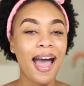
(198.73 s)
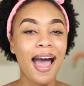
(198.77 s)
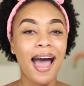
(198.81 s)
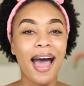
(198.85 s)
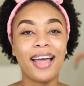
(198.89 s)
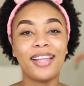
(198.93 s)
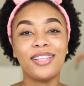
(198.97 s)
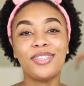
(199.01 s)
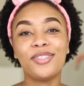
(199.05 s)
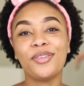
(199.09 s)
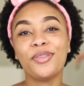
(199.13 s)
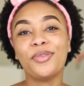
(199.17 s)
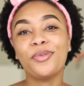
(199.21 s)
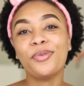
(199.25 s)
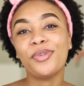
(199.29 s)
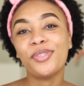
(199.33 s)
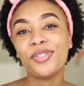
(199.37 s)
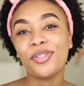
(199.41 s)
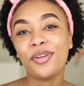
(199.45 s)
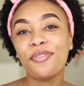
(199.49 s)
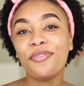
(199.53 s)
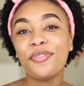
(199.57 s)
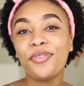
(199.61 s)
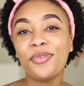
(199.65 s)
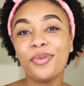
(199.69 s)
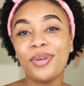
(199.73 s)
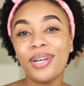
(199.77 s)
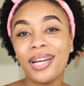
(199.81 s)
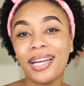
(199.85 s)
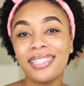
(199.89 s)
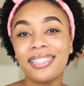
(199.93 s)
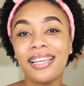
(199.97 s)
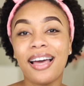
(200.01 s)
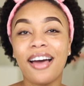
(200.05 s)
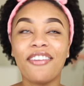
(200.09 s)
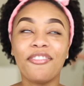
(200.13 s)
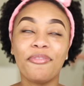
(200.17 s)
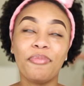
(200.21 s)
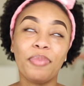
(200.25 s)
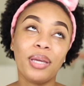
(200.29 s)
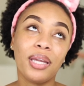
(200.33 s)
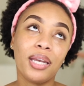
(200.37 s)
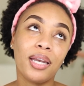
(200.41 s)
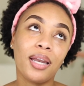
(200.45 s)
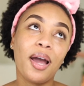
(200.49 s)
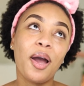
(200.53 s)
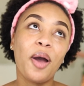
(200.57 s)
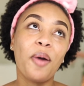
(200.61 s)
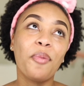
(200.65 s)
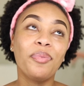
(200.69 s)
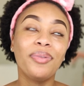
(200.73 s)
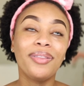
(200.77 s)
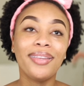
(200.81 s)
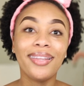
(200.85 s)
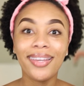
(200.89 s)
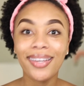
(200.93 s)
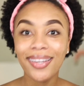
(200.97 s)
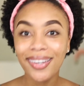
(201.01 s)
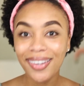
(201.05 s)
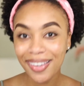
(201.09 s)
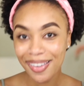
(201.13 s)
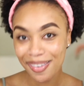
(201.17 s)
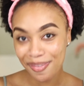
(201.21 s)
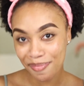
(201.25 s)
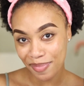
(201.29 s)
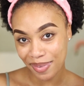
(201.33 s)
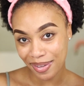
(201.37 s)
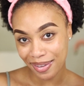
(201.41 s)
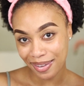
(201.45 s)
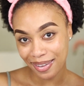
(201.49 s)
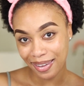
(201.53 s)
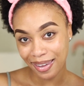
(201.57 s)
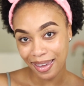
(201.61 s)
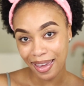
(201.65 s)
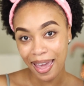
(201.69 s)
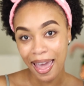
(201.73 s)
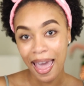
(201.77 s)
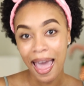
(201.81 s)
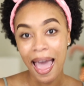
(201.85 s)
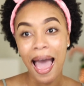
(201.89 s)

And to those of you that have been pleading me